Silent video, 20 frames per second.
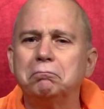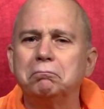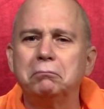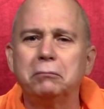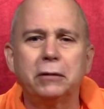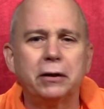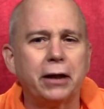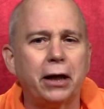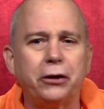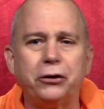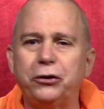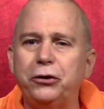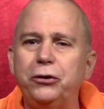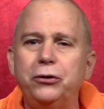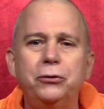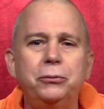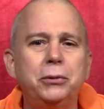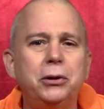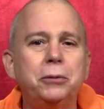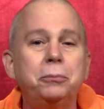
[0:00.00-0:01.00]
that
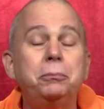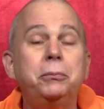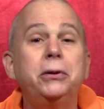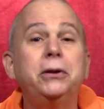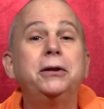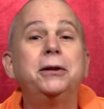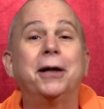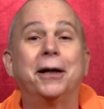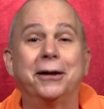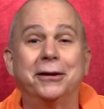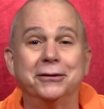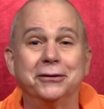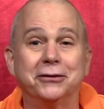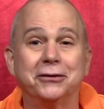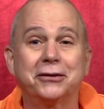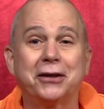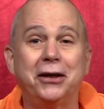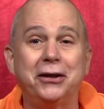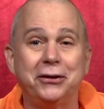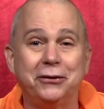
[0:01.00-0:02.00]
human beings
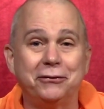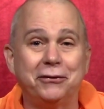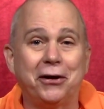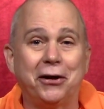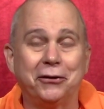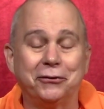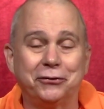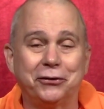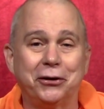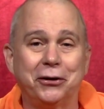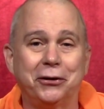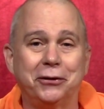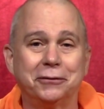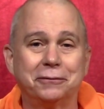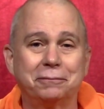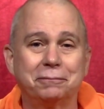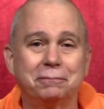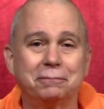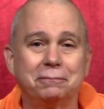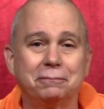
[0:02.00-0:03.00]
can evolve here.
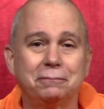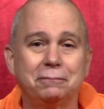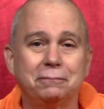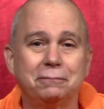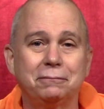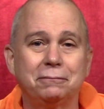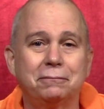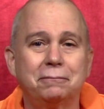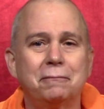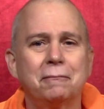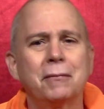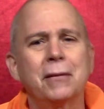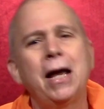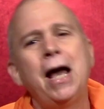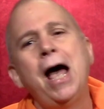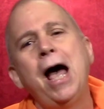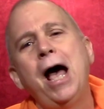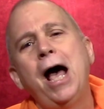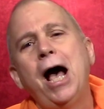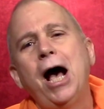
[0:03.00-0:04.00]

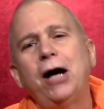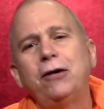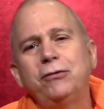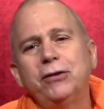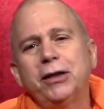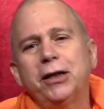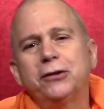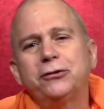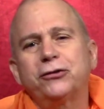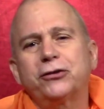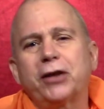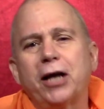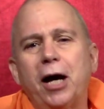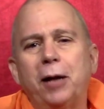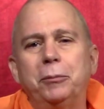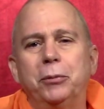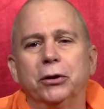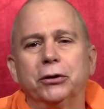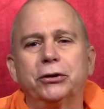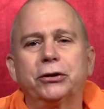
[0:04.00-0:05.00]
Having
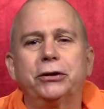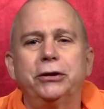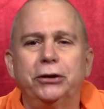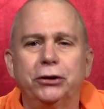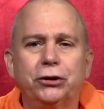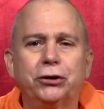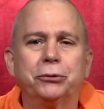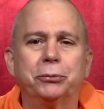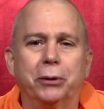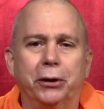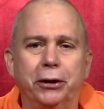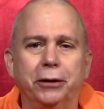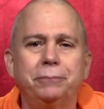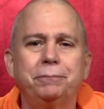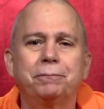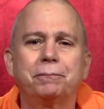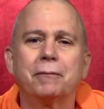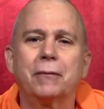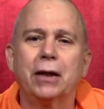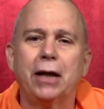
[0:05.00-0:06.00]
established Ishvara
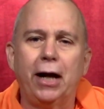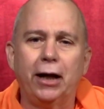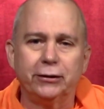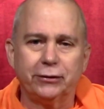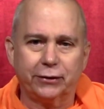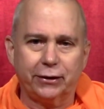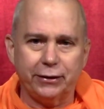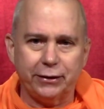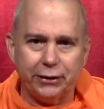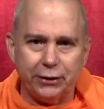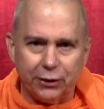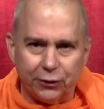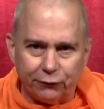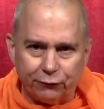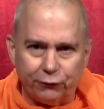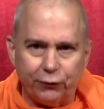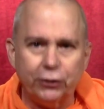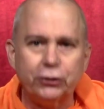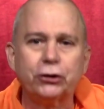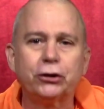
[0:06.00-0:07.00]
as the
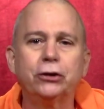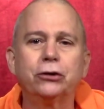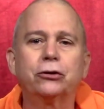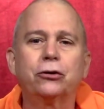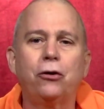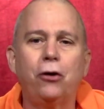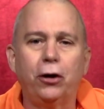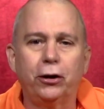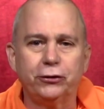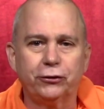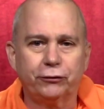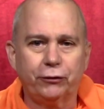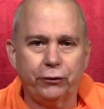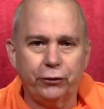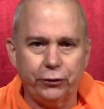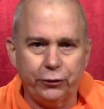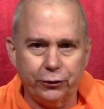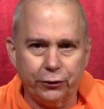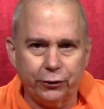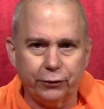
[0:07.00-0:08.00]
efficient cause for
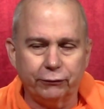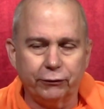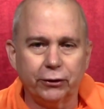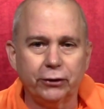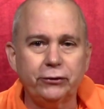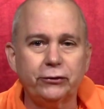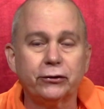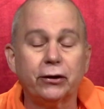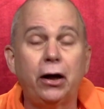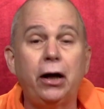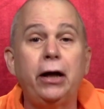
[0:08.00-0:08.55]
the universe,